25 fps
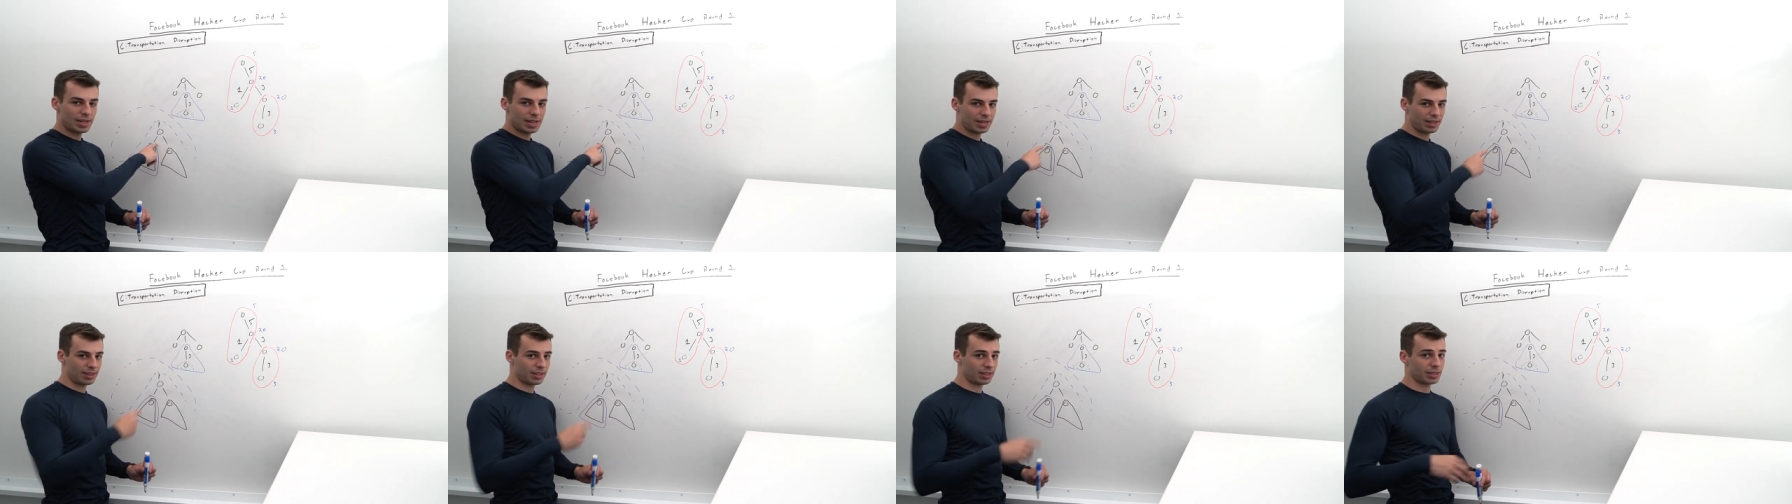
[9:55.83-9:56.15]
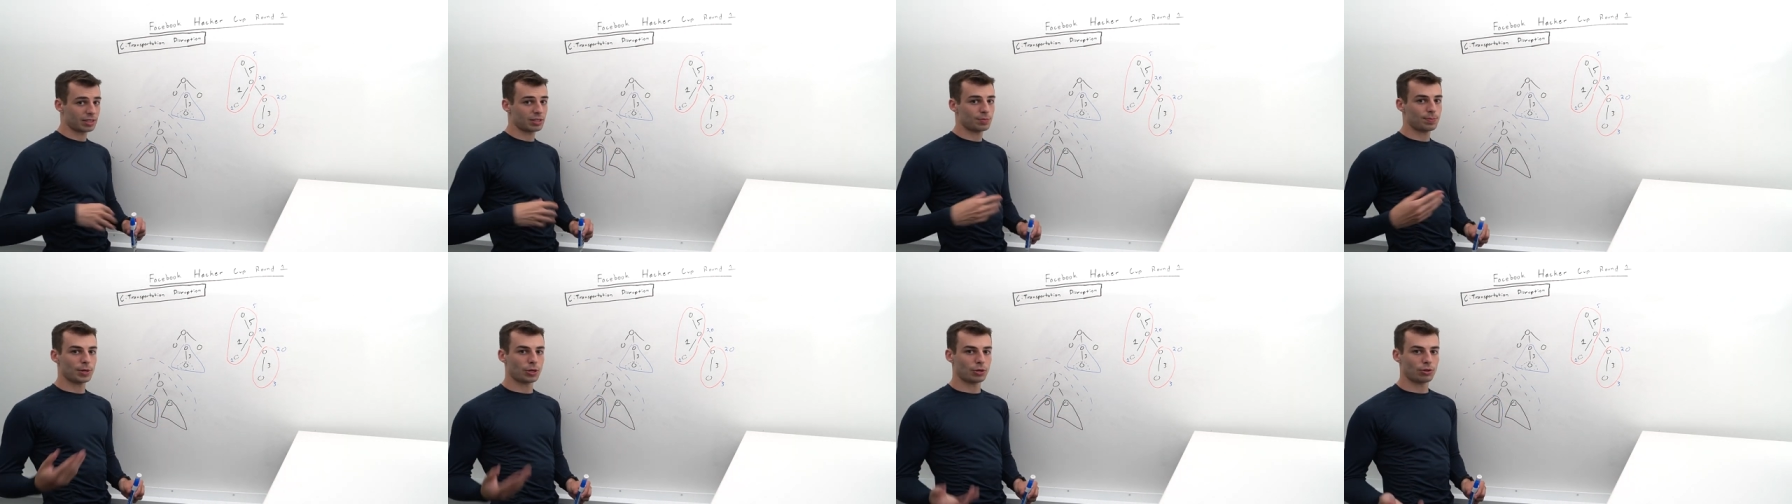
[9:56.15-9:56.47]
anything
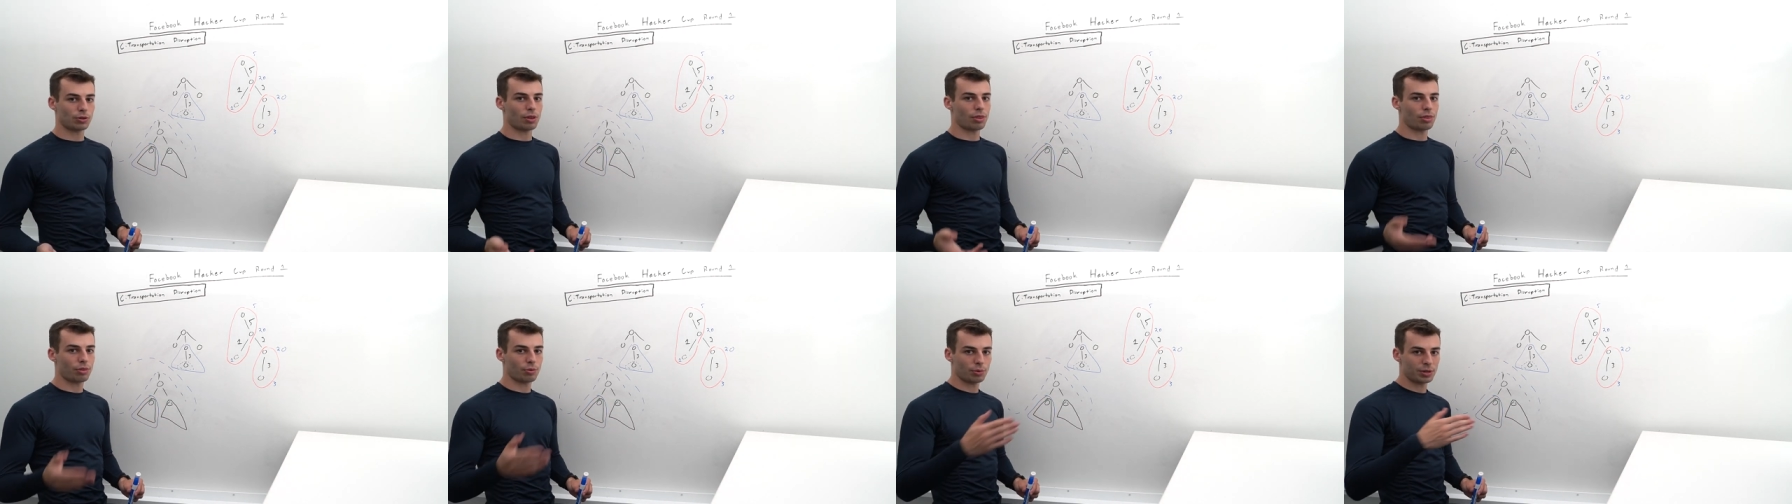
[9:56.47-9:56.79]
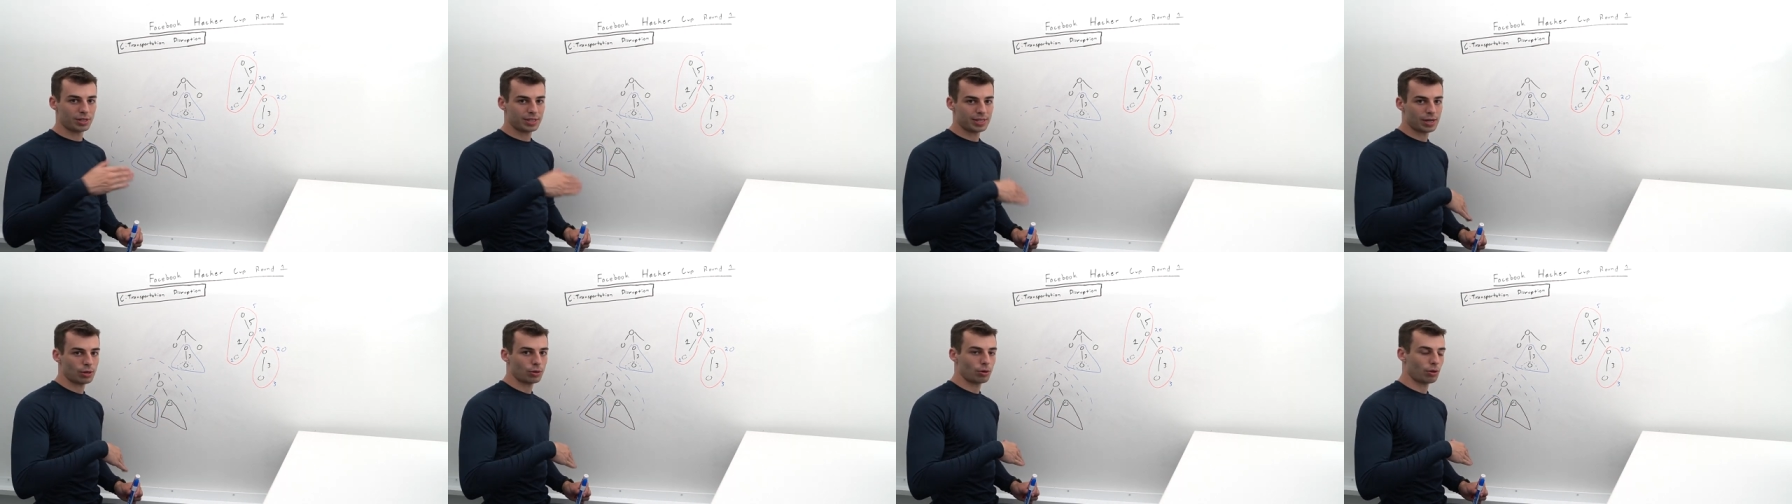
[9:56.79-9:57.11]
that's bigger than
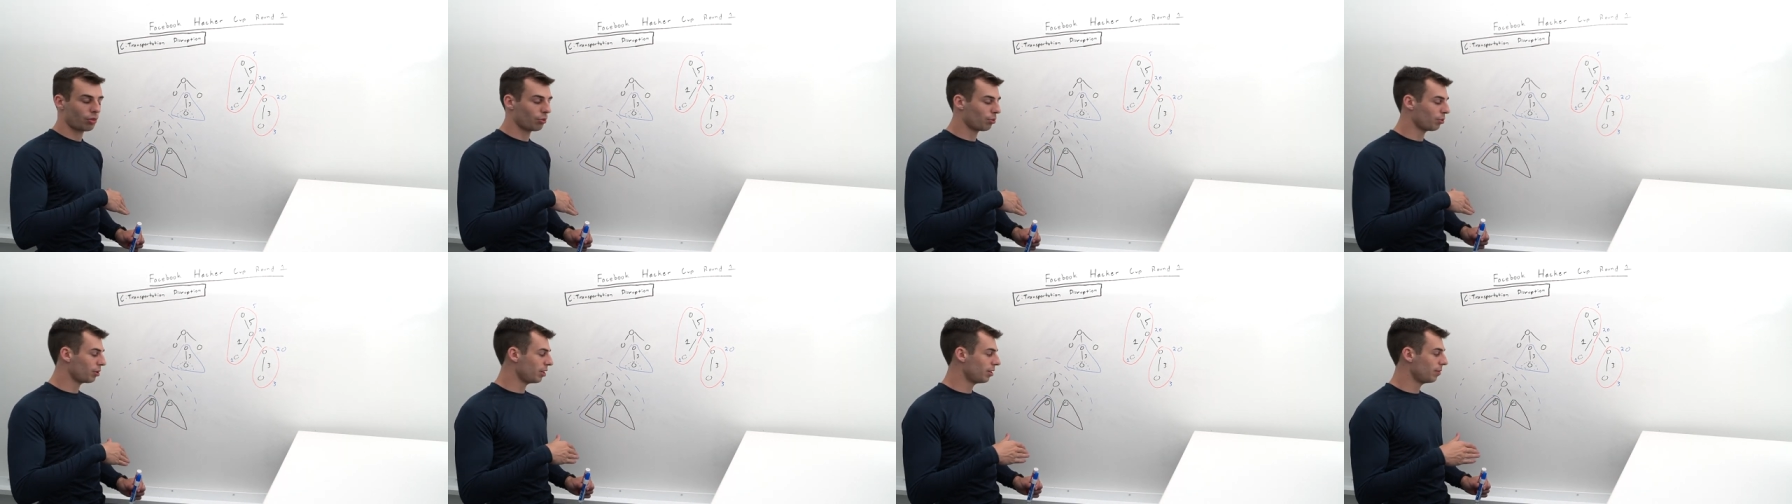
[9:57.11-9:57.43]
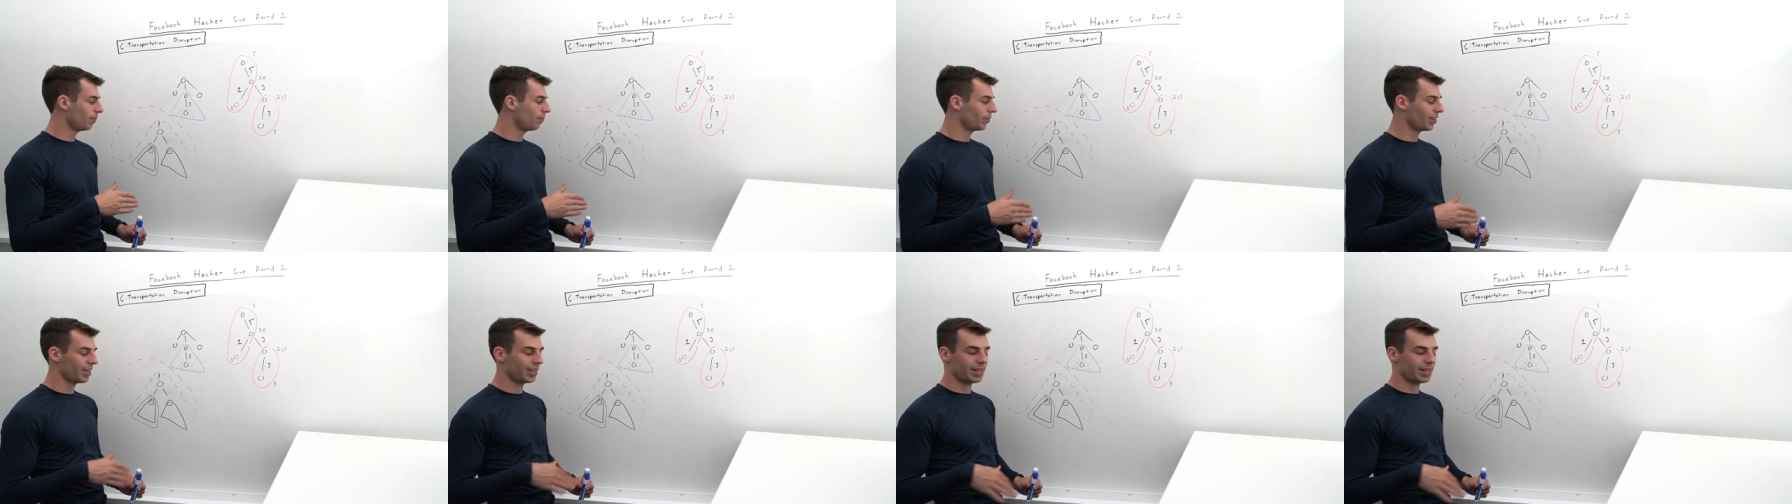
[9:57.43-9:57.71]
3 down to 3,